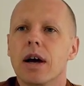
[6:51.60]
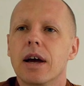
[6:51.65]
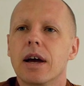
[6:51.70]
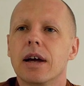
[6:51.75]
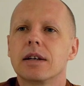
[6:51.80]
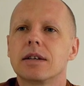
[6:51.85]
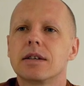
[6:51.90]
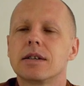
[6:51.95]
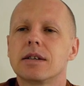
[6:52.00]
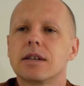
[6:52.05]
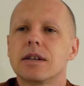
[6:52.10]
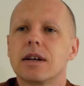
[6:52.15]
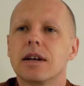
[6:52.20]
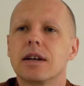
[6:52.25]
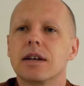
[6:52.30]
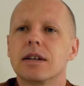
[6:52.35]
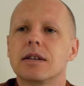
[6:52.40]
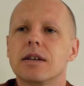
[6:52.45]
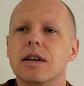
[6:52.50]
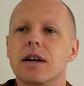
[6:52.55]
it,
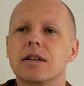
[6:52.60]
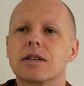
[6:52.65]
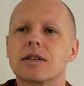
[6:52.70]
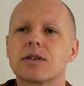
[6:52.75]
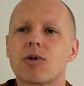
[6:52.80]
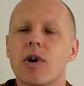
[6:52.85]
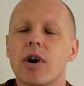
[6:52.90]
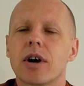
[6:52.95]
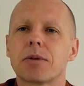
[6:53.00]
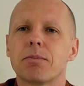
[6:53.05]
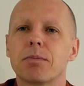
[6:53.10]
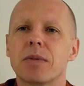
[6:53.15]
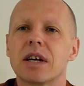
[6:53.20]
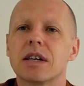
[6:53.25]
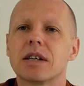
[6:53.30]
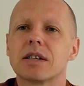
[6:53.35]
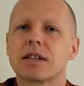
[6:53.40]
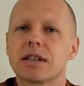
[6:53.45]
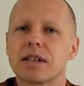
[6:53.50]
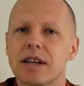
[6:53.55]
it, it strikes me
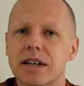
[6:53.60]
as,